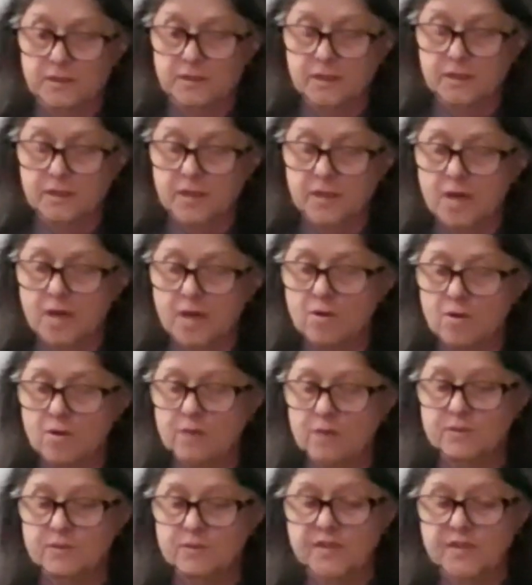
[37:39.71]
and how I
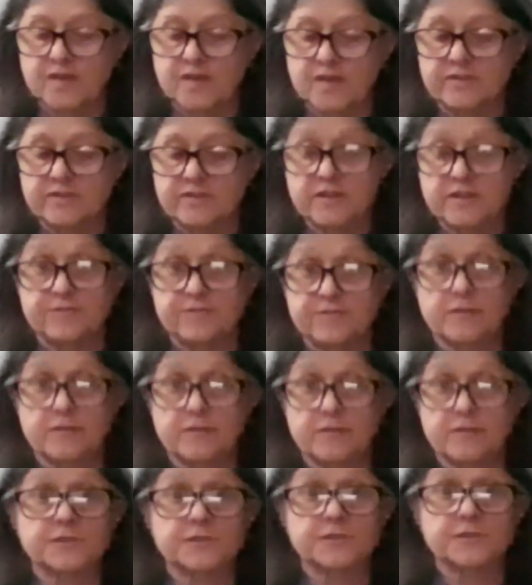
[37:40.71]
was having
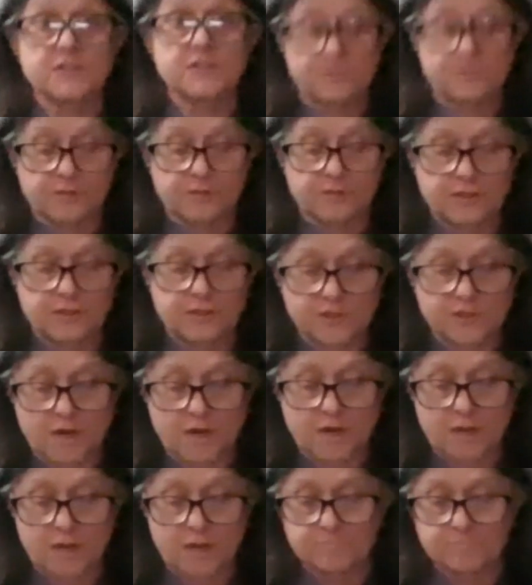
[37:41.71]
difficulties with the
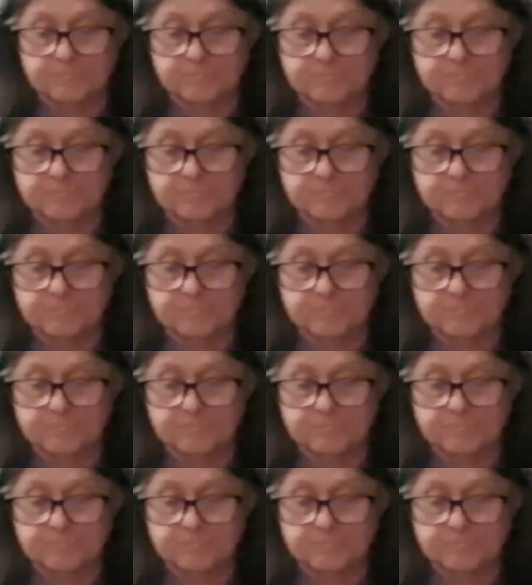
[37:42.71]
job.